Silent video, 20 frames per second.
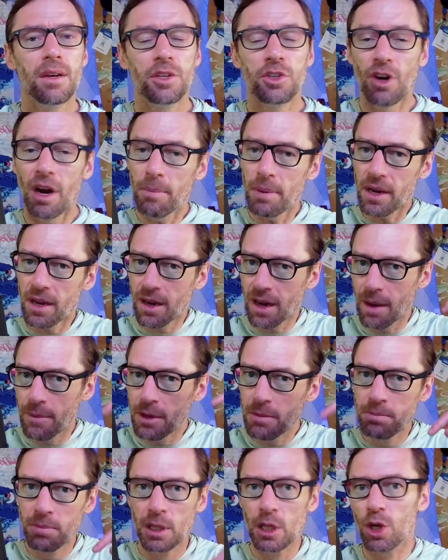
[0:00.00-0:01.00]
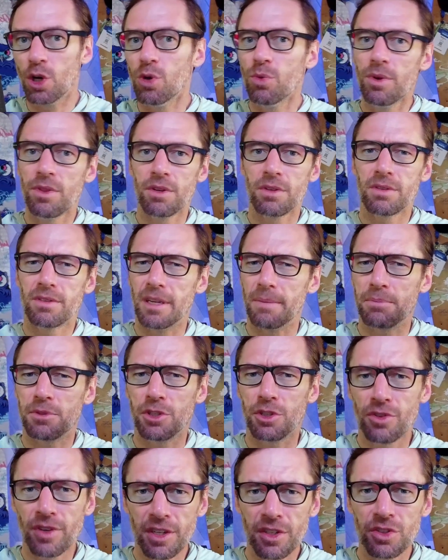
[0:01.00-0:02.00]
Drop a comment below with your tips
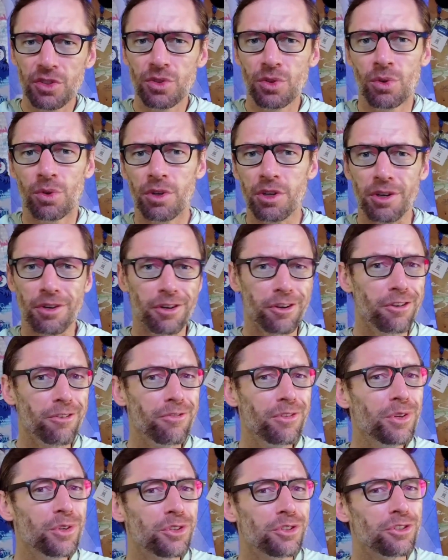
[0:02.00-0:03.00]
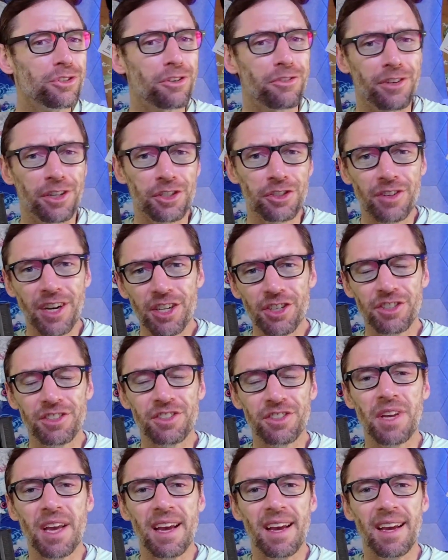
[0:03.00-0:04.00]
and tricks or your confusions or
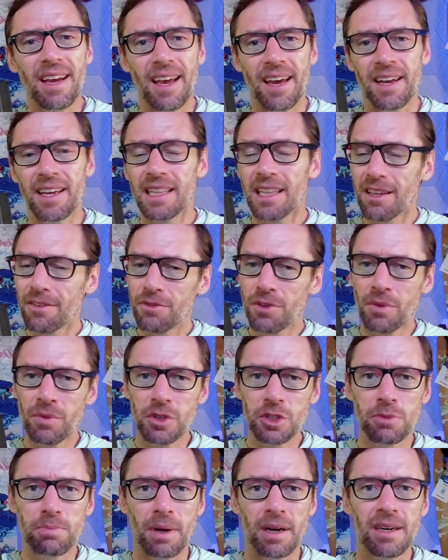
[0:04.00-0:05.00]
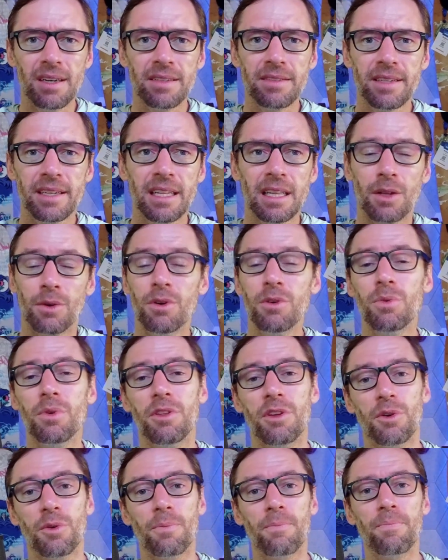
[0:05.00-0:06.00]
frustrations, and I'd love to respond and learn with
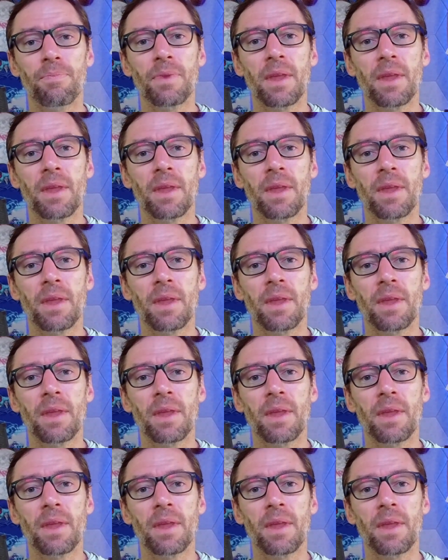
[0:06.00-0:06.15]
you.